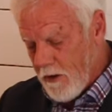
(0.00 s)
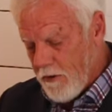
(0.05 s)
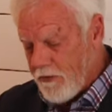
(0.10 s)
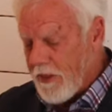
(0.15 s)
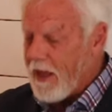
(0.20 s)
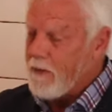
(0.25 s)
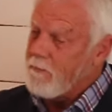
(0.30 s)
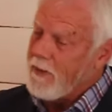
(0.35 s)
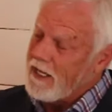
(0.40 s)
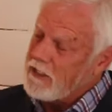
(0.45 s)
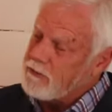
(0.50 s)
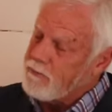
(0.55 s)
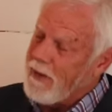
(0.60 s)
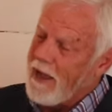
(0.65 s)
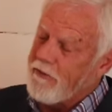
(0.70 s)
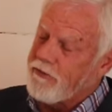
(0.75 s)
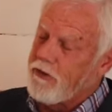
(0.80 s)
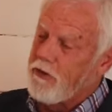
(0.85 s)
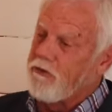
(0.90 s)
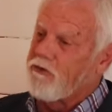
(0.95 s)
that makes
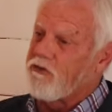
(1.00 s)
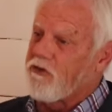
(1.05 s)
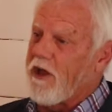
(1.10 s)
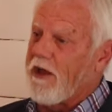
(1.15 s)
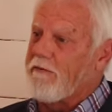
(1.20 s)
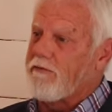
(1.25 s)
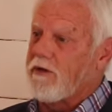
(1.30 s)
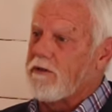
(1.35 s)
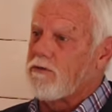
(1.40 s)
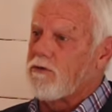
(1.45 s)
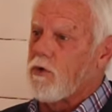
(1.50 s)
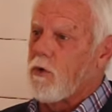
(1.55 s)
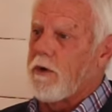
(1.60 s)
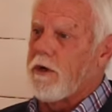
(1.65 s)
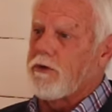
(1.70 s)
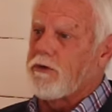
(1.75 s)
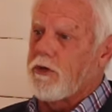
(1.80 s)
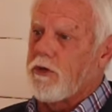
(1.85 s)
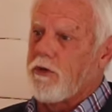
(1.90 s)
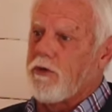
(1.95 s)
Matthew 7,
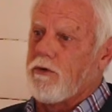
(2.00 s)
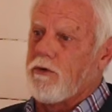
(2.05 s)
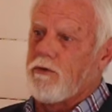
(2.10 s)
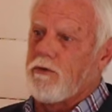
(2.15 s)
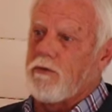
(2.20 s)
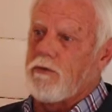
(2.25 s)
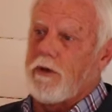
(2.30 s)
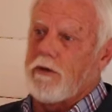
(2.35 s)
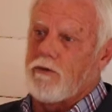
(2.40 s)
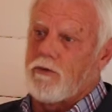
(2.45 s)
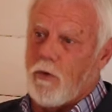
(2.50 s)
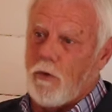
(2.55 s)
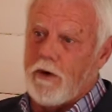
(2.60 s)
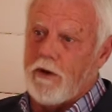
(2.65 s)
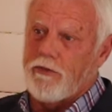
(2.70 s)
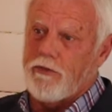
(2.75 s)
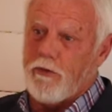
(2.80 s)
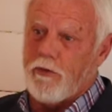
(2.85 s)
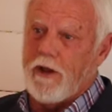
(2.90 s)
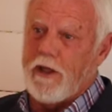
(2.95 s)
22,
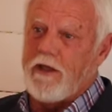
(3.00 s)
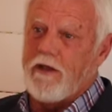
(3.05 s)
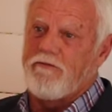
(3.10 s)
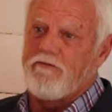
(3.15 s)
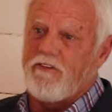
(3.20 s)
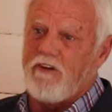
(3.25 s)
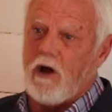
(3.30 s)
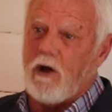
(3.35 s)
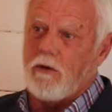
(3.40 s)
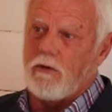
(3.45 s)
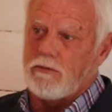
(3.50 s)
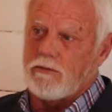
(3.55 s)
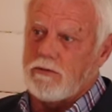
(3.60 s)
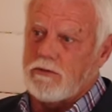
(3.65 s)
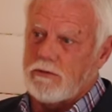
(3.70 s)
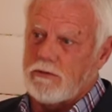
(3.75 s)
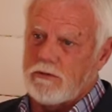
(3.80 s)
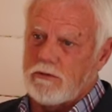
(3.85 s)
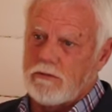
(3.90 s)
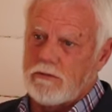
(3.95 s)
23
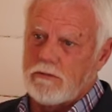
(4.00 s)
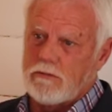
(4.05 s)
false.